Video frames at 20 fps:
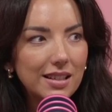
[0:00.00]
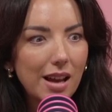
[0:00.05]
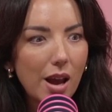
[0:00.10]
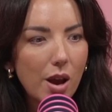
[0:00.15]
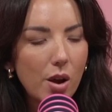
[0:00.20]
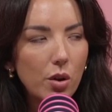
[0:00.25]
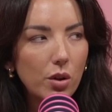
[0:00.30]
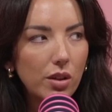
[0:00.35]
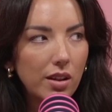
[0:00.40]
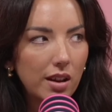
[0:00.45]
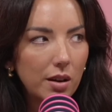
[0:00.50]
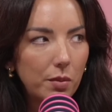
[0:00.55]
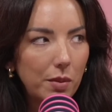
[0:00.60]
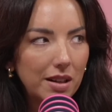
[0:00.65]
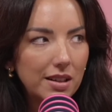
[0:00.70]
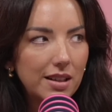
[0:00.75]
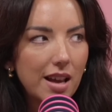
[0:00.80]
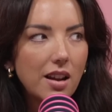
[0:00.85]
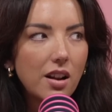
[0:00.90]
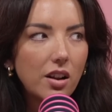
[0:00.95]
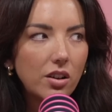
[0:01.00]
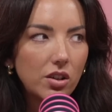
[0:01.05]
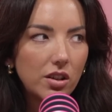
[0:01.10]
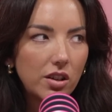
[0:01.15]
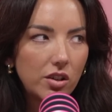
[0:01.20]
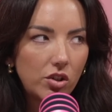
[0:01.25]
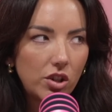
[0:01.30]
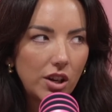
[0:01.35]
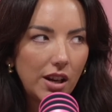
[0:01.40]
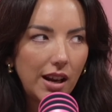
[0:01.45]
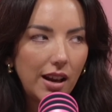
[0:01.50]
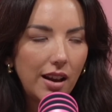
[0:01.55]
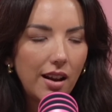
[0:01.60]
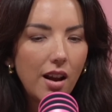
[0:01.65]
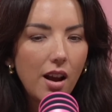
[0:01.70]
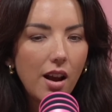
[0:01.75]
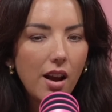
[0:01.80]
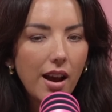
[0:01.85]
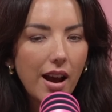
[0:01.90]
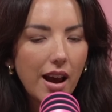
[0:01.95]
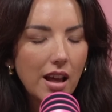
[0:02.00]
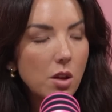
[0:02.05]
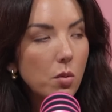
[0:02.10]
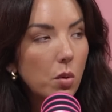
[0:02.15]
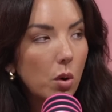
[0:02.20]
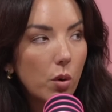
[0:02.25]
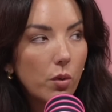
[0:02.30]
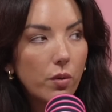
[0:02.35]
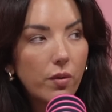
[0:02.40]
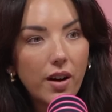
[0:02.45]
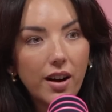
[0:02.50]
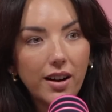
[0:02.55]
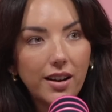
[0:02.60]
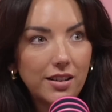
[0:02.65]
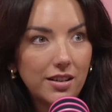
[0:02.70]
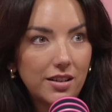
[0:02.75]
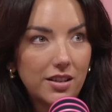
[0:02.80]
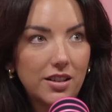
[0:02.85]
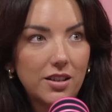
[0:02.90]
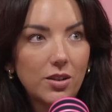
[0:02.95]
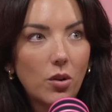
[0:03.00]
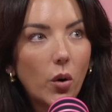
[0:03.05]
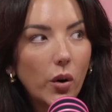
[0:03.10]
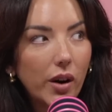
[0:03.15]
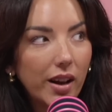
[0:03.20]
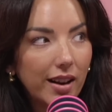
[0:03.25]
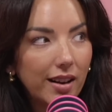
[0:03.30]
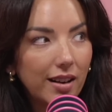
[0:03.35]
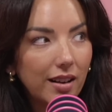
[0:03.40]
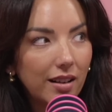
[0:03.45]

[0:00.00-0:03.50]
out that had been sitting under the tree, and they were all fucking soaking.